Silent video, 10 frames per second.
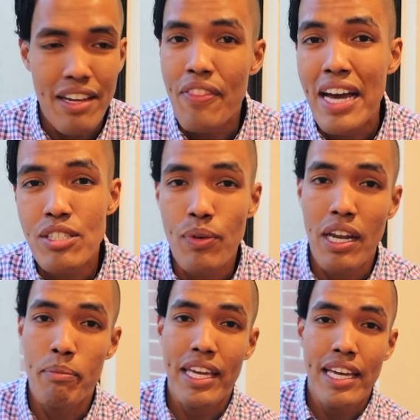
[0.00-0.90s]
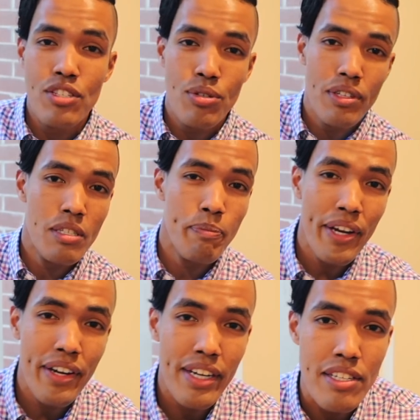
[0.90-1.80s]
and that's when I began to
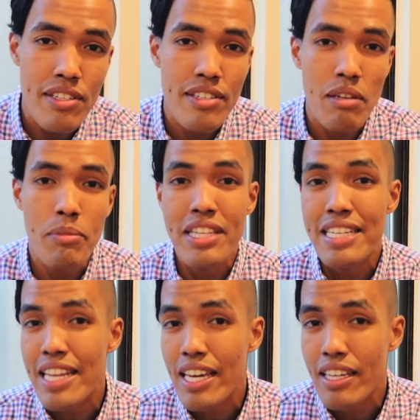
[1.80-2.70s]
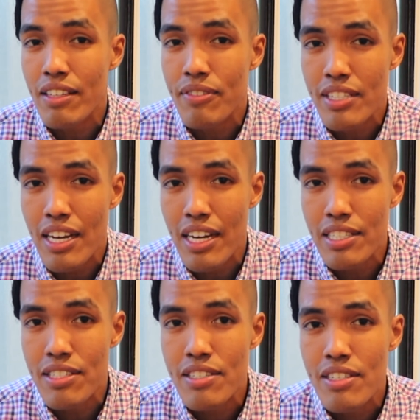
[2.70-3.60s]
experience some of the negative
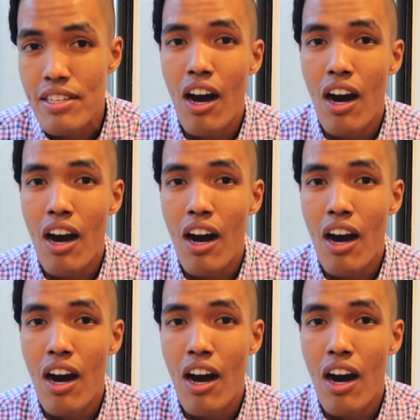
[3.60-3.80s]
sides